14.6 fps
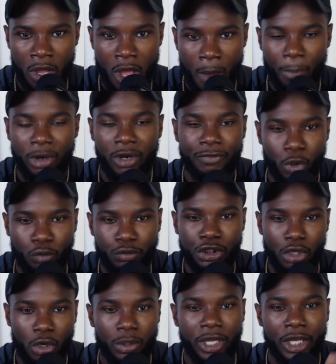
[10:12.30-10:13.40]
But if you've
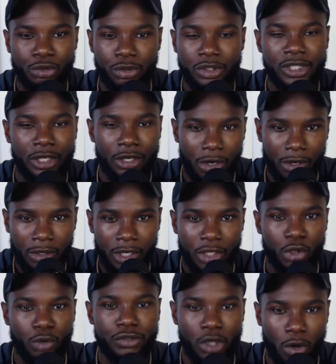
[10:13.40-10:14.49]
showed interest in her and
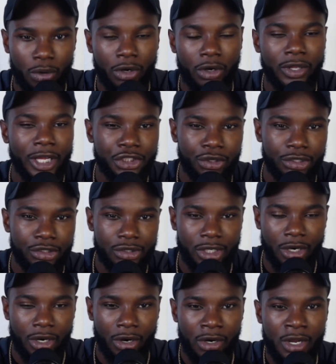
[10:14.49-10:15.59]
you've told her that you're interested
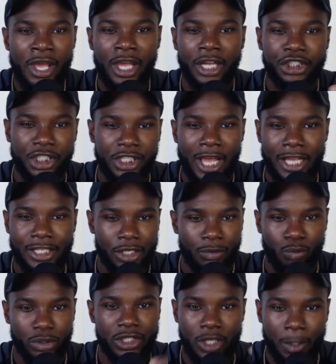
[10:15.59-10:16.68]
in her and she hasn't
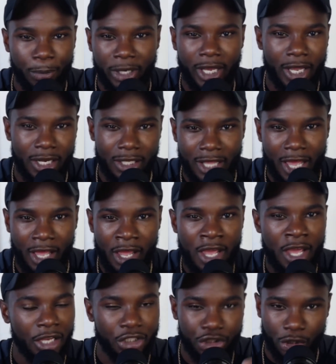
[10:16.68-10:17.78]
reciprocated that
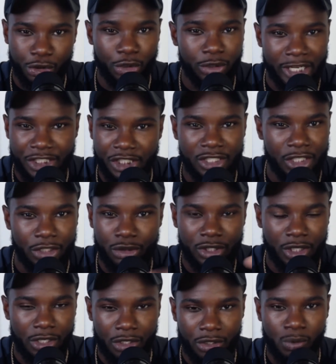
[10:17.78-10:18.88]
and showed you that she's
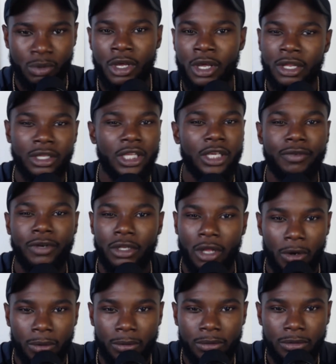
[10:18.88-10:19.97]
interested in you, leave it alone.